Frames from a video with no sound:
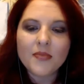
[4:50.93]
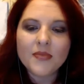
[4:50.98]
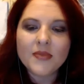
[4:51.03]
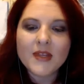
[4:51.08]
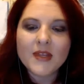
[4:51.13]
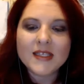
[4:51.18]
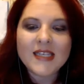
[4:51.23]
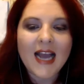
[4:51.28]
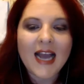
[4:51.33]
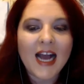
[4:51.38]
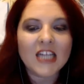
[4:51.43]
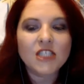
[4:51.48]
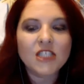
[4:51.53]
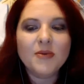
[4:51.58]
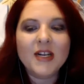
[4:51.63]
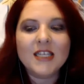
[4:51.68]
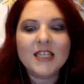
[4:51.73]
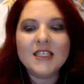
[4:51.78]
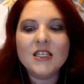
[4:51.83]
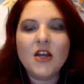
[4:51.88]

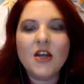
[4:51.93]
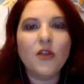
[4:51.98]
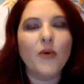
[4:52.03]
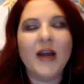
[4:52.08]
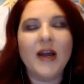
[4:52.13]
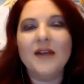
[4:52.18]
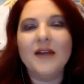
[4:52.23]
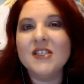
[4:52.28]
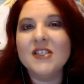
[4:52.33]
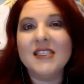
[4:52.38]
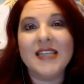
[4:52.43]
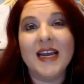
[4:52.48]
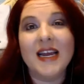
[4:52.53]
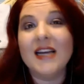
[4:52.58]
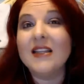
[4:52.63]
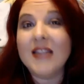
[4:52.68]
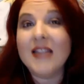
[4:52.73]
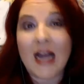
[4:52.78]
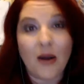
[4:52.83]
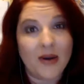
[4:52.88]
detachment is another way of just saying
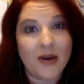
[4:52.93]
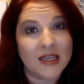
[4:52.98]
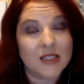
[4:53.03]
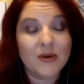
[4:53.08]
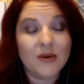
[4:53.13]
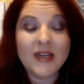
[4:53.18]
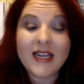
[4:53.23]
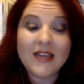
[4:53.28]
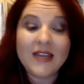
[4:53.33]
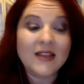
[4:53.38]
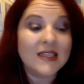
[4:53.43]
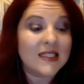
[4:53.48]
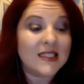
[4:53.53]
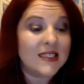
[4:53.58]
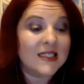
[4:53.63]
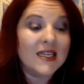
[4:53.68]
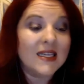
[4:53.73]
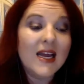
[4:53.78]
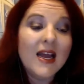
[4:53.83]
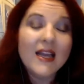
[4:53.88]
allowing. So again, this
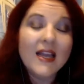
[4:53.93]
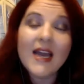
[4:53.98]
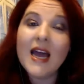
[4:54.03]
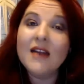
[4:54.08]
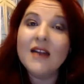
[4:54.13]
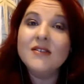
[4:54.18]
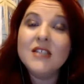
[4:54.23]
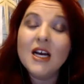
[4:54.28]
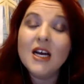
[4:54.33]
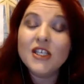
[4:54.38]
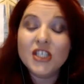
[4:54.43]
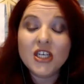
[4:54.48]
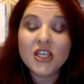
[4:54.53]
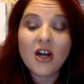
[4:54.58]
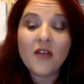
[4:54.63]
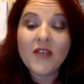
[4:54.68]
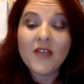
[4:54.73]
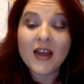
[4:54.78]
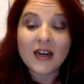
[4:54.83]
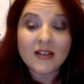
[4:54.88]
is kind of touching
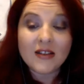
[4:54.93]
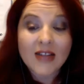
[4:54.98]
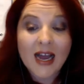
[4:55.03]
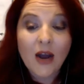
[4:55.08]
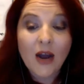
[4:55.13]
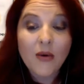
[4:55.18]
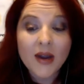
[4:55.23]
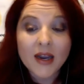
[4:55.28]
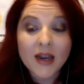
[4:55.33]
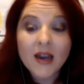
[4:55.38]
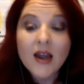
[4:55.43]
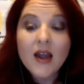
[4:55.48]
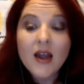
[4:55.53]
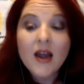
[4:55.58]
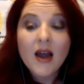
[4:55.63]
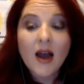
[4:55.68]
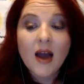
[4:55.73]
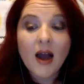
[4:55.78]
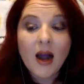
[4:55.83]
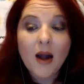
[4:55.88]
on that allowing.
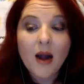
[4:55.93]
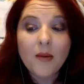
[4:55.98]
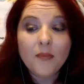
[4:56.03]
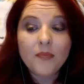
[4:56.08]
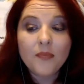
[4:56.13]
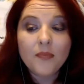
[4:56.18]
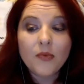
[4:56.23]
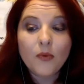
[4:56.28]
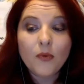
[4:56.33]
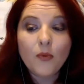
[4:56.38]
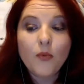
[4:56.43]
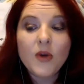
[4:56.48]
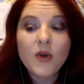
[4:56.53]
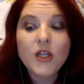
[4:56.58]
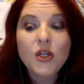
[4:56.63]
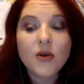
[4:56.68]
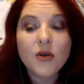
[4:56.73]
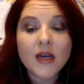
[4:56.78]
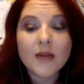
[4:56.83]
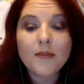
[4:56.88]
When
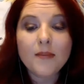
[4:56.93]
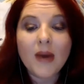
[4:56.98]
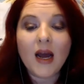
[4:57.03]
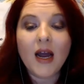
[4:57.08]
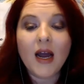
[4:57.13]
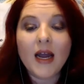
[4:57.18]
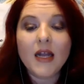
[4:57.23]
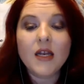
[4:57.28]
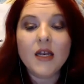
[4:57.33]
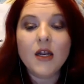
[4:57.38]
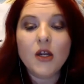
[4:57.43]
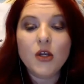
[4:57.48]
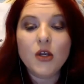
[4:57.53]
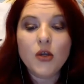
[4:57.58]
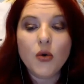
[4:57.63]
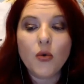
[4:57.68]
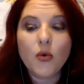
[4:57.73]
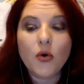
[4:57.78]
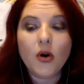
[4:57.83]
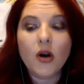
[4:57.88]
you combine
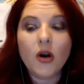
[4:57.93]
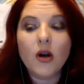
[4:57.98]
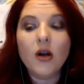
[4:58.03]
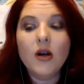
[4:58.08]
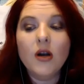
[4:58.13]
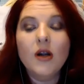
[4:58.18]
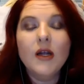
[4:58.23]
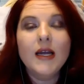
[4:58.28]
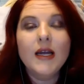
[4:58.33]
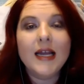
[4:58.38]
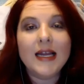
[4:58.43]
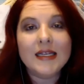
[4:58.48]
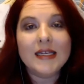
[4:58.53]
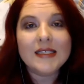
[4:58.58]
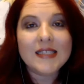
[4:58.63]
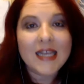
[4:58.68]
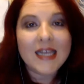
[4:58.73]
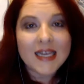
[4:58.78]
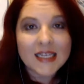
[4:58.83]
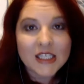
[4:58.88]
your
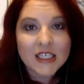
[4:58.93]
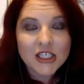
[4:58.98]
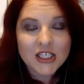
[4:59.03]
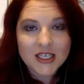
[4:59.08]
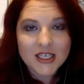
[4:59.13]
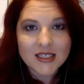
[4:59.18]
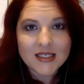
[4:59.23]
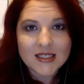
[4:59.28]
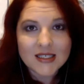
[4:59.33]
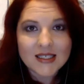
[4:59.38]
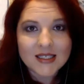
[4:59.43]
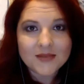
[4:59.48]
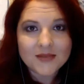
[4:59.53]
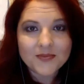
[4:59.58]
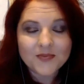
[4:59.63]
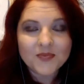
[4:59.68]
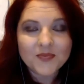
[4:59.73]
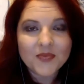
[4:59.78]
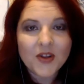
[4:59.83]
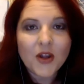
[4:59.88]
intentions
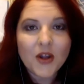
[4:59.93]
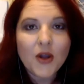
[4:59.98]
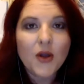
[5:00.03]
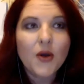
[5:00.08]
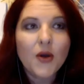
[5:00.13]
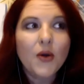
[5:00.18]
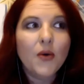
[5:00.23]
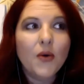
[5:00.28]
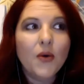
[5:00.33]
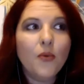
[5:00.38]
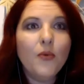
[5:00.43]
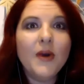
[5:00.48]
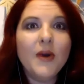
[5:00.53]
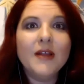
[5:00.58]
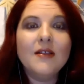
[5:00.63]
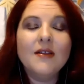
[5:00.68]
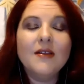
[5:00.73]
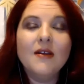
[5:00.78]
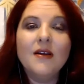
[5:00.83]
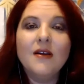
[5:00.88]
with
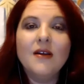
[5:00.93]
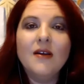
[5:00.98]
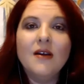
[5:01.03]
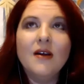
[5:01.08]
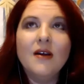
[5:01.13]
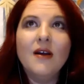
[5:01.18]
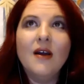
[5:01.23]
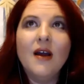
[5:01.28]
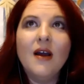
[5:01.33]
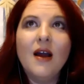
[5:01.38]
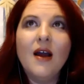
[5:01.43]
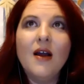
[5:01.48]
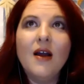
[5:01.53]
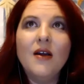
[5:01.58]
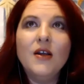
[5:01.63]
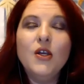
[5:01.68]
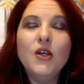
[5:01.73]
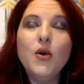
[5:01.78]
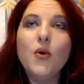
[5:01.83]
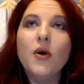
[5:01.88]

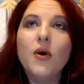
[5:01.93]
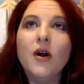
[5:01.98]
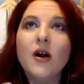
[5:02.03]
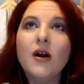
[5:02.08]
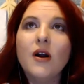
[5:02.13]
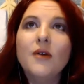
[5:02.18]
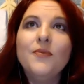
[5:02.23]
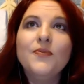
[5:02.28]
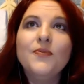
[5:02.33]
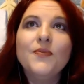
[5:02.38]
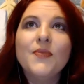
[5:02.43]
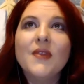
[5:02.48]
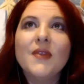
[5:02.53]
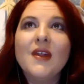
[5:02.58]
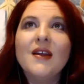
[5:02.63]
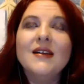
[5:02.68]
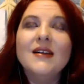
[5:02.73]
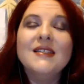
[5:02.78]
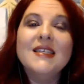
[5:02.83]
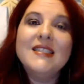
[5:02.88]
your
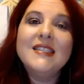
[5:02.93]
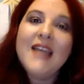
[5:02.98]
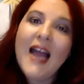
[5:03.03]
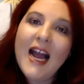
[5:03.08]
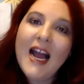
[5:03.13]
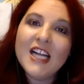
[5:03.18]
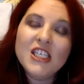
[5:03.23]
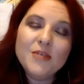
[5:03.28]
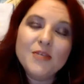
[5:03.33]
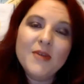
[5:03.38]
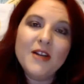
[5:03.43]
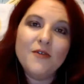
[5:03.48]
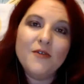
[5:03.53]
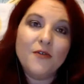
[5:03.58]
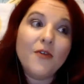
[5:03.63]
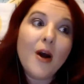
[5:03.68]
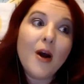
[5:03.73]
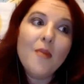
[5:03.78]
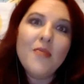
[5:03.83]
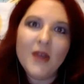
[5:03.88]
detachment from